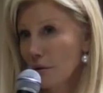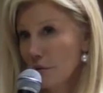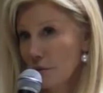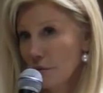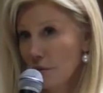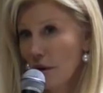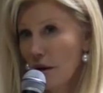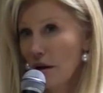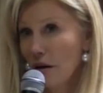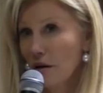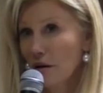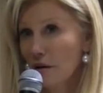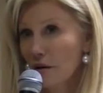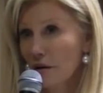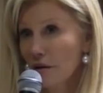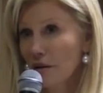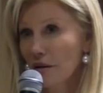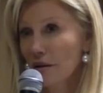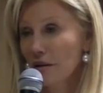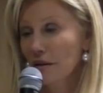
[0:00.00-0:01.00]
Well,
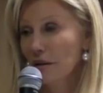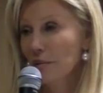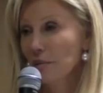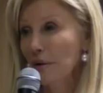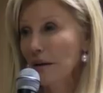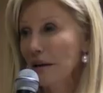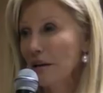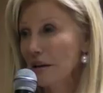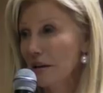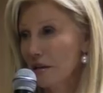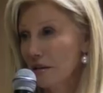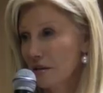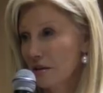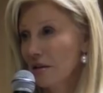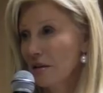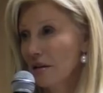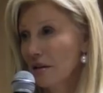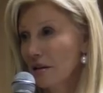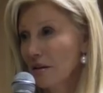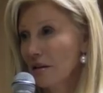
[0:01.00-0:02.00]
the immediate
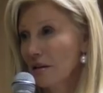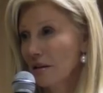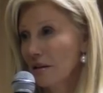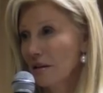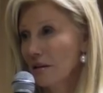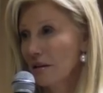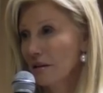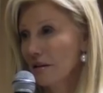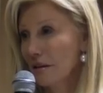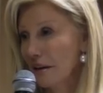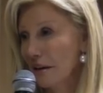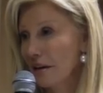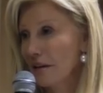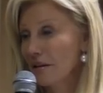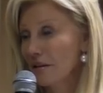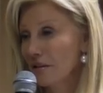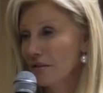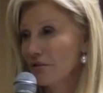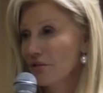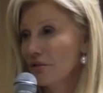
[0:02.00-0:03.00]
need is